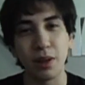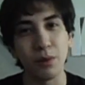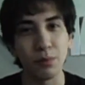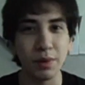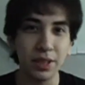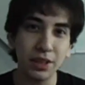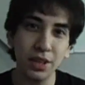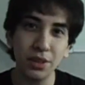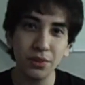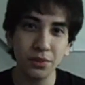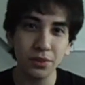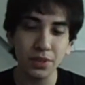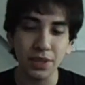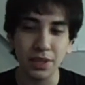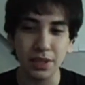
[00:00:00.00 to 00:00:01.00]
read
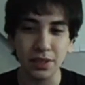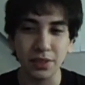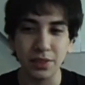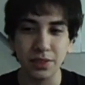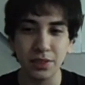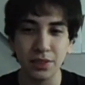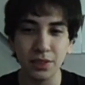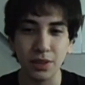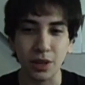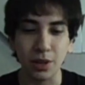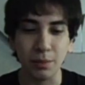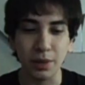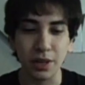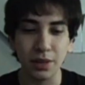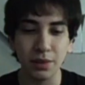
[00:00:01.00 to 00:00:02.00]
those and then talk
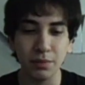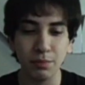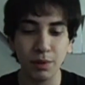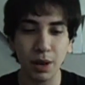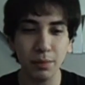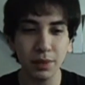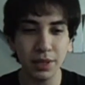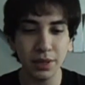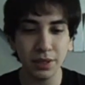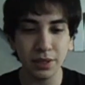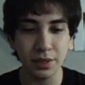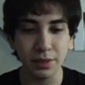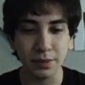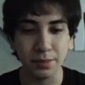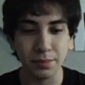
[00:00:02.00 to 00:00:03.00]
about it. Probably
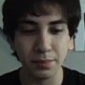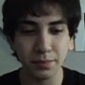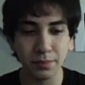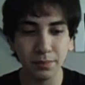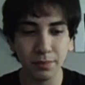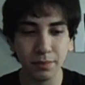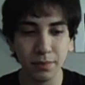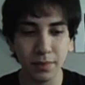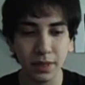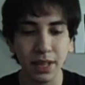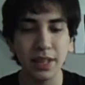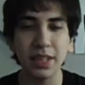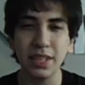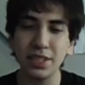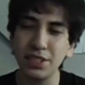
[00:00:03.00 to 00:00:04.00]

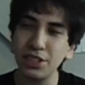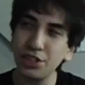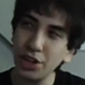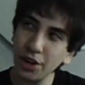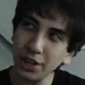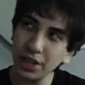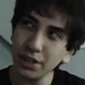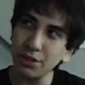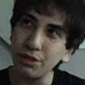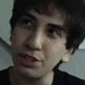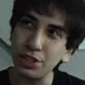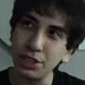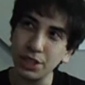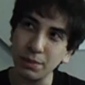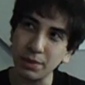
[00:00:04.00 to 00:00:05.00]
is it Johnny or
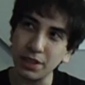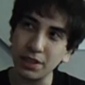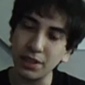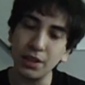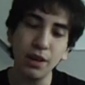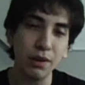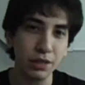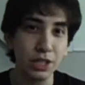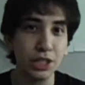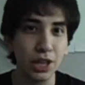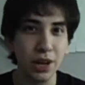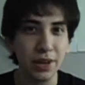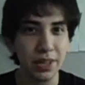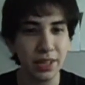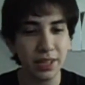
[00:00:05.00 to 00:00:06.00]
Jim? Oh, it's
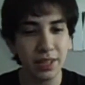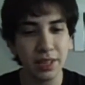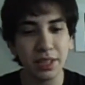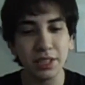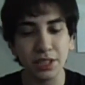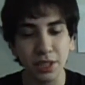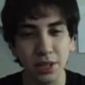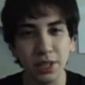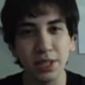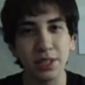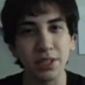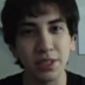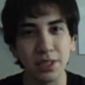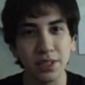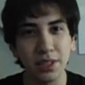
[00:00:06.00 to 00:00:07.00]
Johnny. I think Johnny
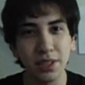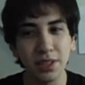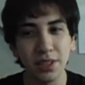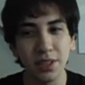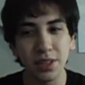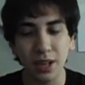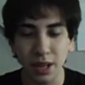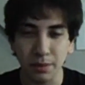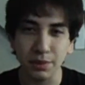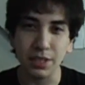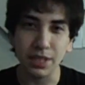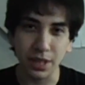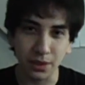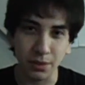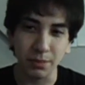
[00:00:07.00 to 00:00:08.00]
the
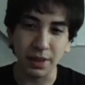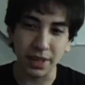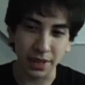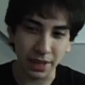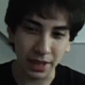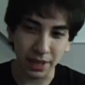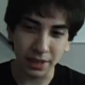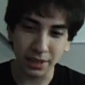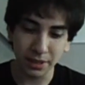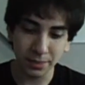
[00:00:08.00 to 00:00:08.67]
homicidal maniac.